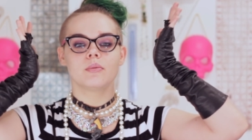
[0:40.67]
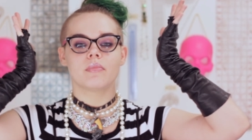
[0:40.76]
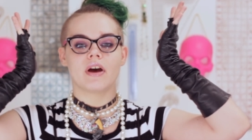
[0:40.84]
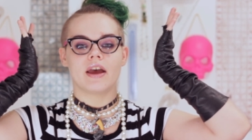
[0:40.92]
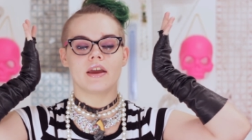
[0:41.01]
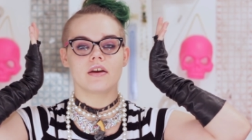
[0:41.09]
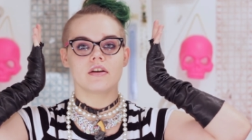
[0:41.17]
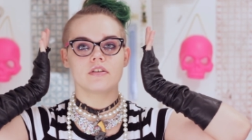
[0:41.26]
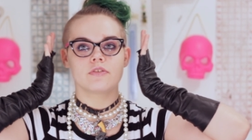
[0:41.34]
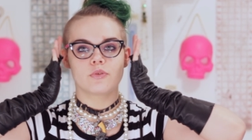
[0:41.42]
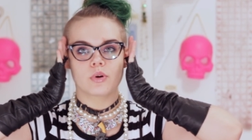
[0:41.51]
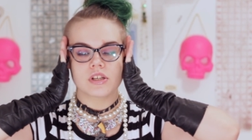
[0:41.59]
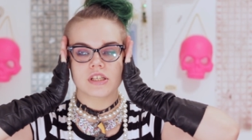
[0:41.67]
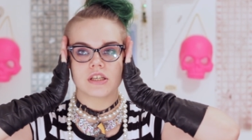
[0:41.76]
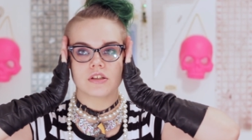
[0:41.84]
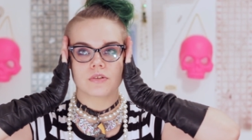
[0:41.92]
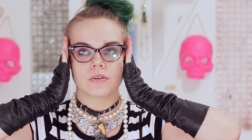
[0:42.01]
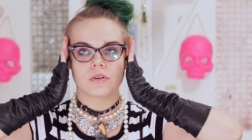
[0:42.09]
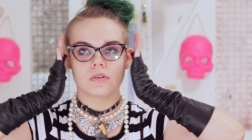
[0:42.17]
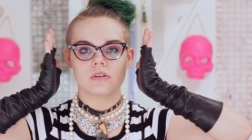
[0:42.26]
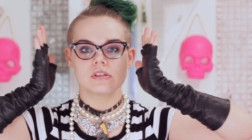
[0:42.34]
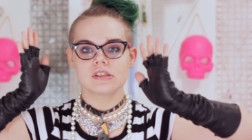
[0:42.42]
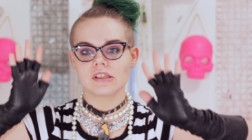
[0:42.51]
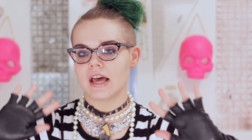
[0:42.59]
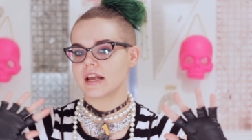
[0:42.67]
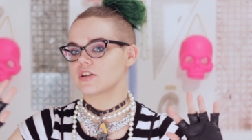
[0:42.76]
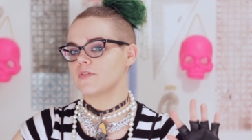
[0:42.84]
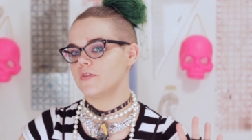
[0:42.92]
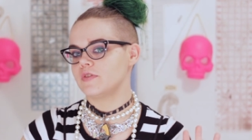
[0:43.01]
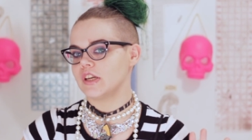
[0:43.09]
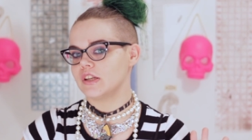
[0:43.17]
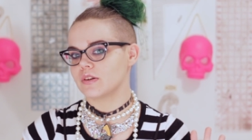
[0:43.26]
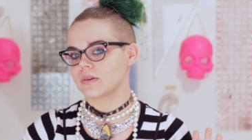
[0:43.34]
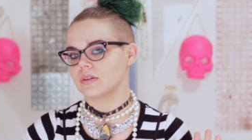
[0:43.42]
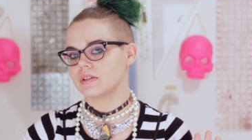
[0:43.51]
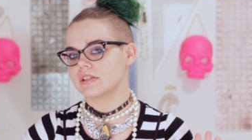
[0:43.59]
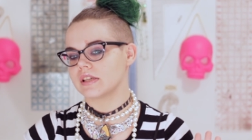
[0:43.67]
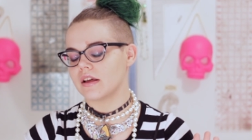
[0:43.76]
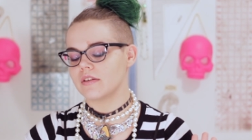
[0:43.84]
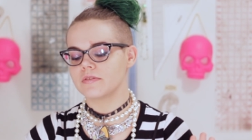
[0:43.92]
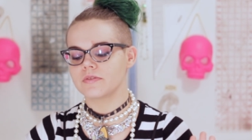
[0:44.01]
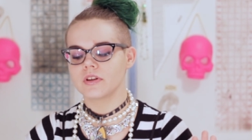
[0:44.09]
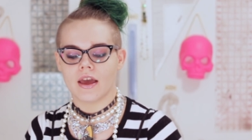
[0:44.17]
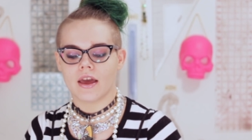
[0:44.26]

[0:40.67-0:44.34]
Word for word: my 14-year-old slash 15-year-old self,